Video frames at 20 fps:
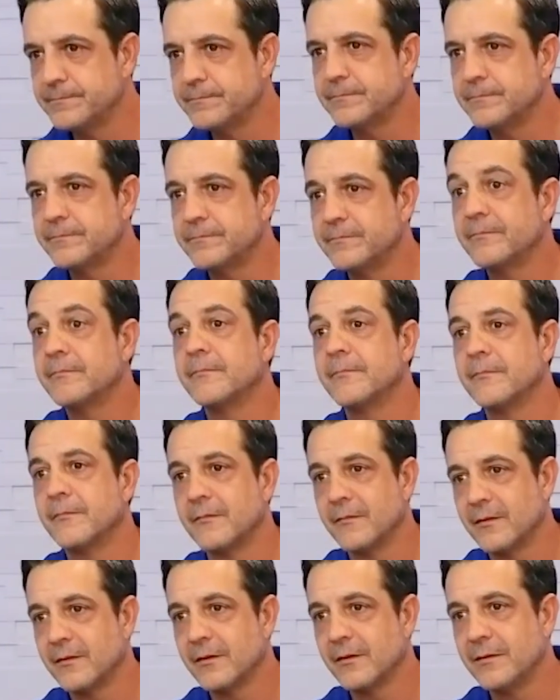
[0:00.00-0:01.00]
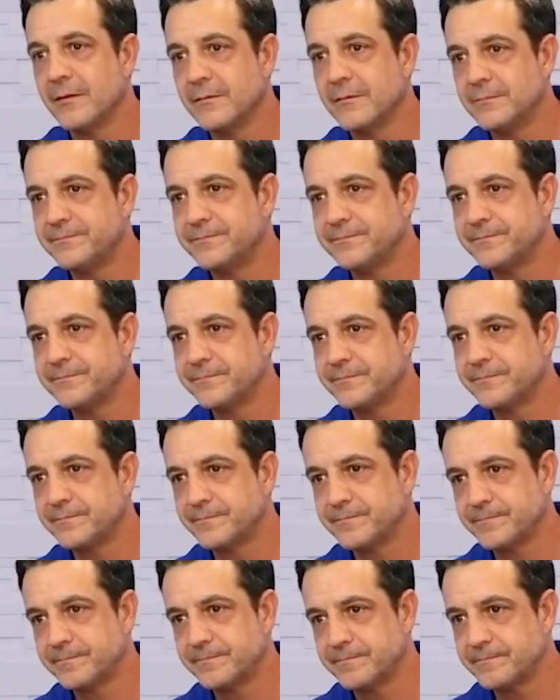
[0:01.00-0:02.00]
and she's suggesting to do
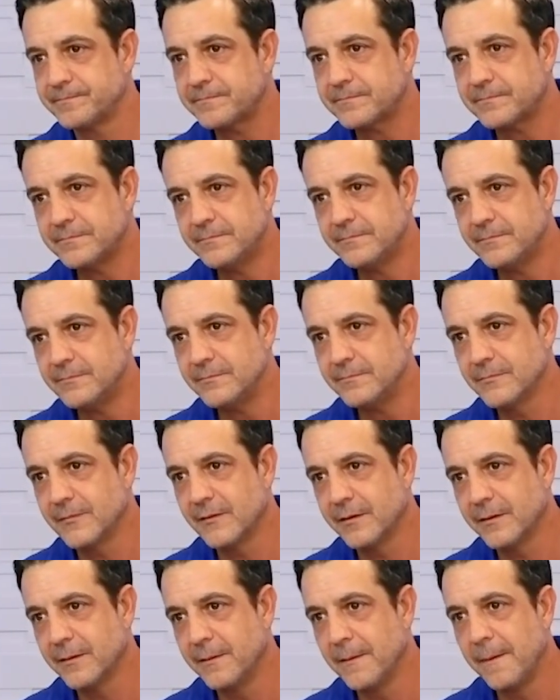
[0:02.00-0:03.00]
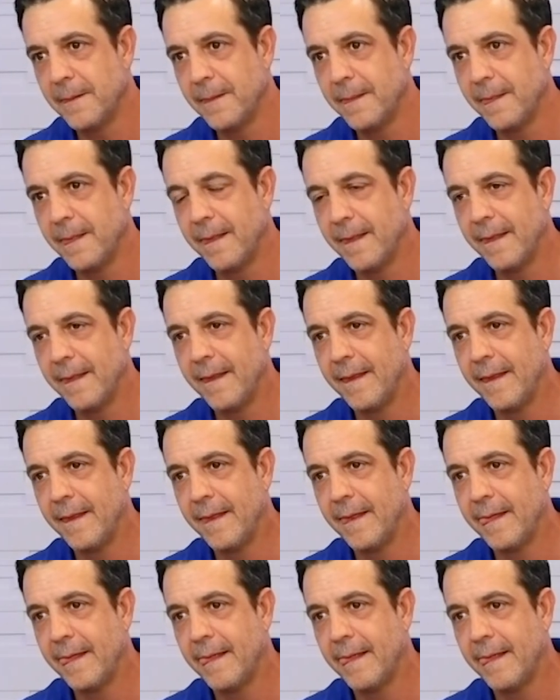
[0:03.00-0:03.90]
a Zoom fitness live